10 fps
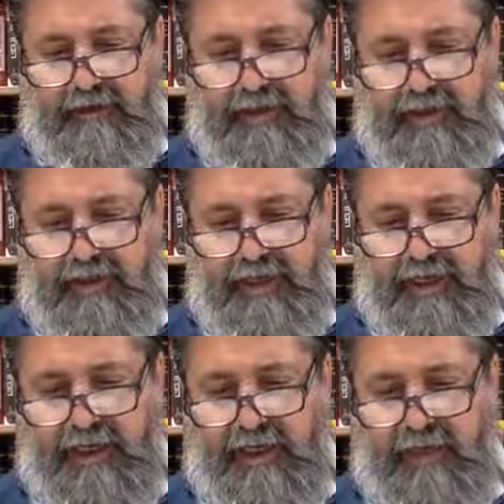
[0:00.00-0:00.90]
Asher
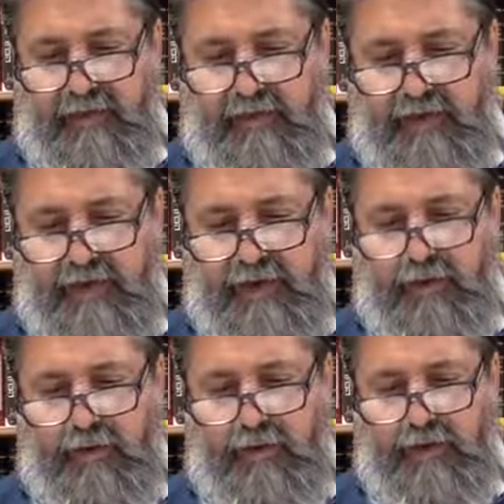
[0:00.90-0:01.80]
Hayahu
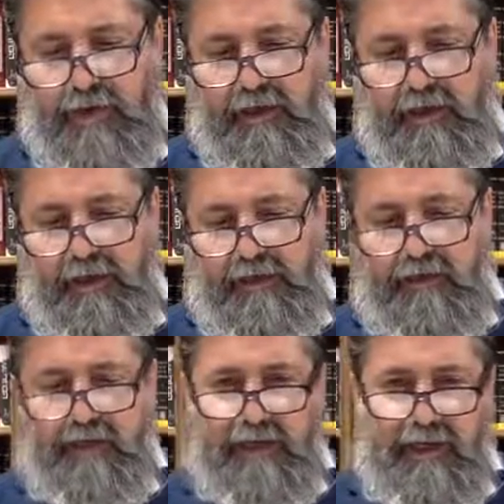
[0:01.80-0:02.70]
Shaul
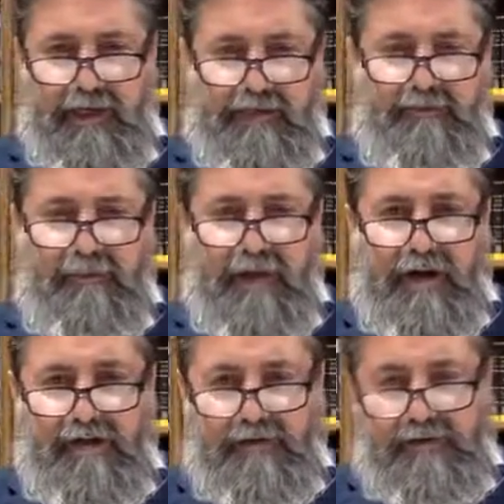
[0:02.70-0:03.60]
Ladonai is
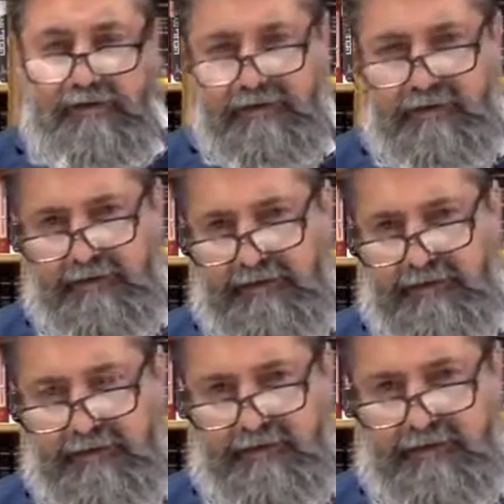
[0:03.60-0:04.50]
borrowed,
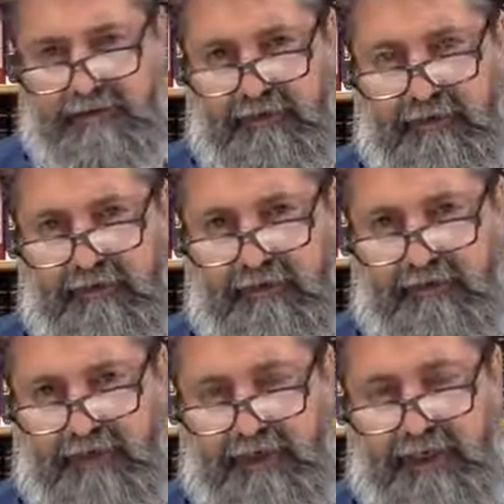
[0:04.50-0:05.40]
you know.
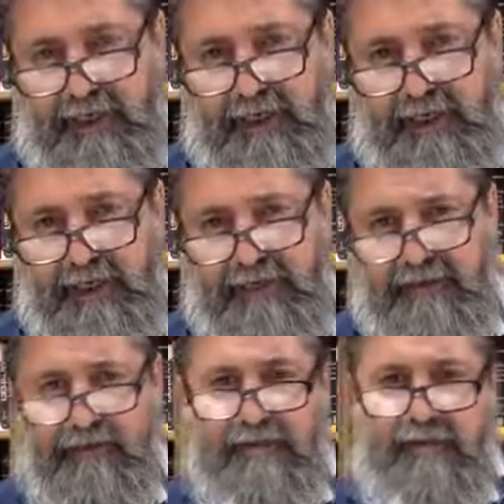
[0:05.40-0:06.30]
And again, here
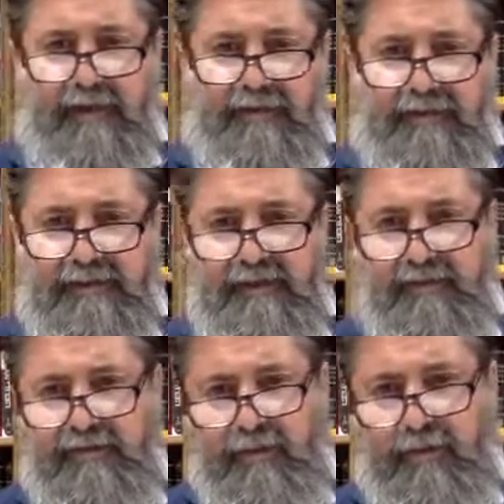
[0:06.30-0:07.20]
is the prophecy of
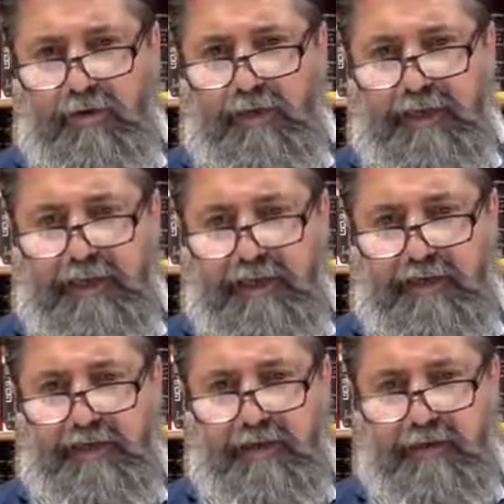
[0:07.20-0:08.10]
Shaul, the king
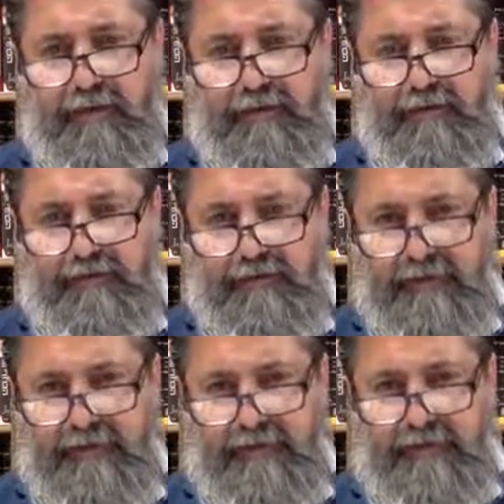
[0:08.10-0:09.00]
Shaul.
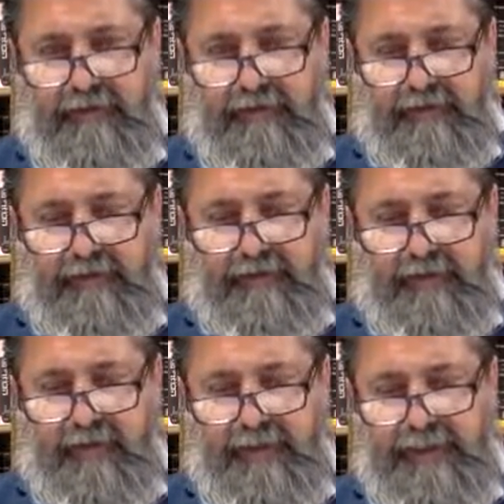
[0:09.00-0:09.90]
So
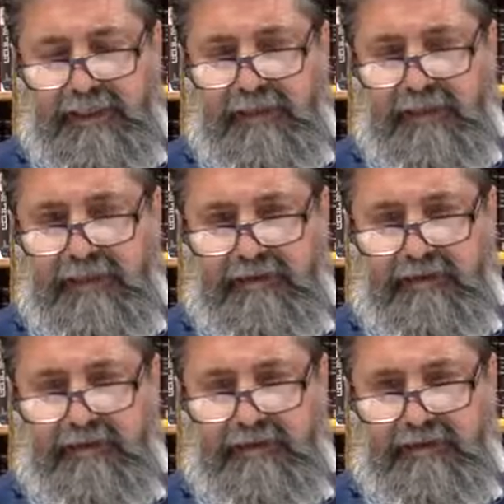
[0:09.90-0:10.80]
we see here
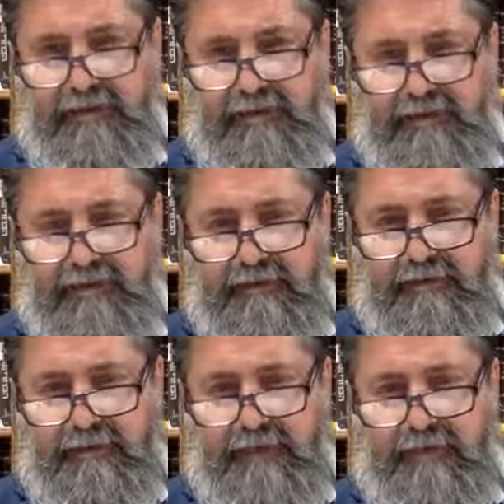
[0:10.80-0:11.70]

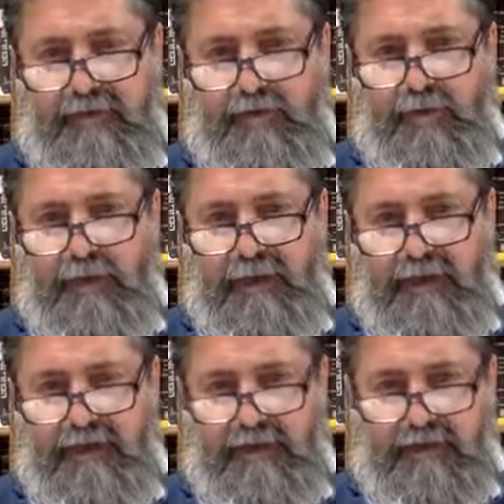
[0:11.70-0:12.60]
that
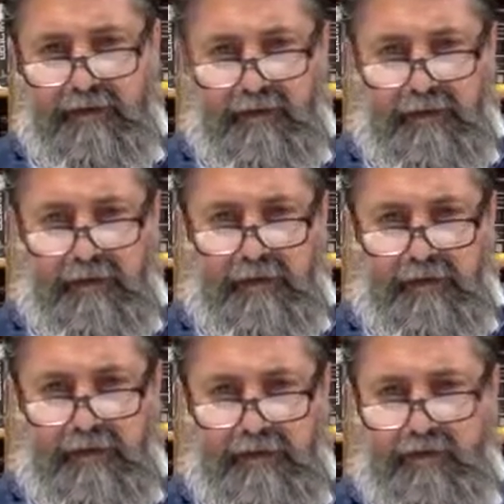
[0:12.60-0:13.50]
Shmuel will
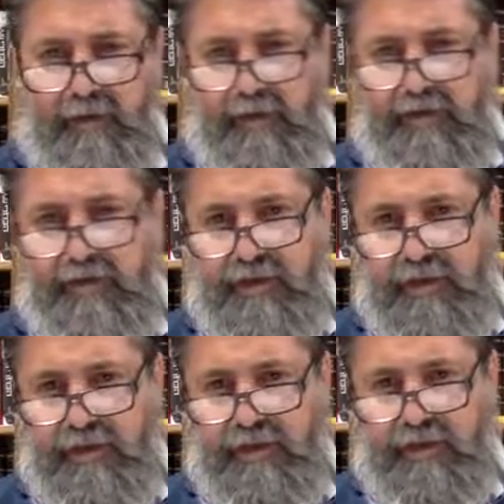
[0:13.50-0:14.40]
anoint both
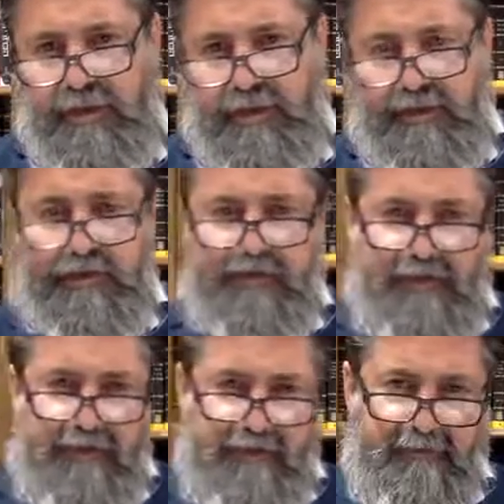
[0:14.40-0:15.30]
Shaul and David.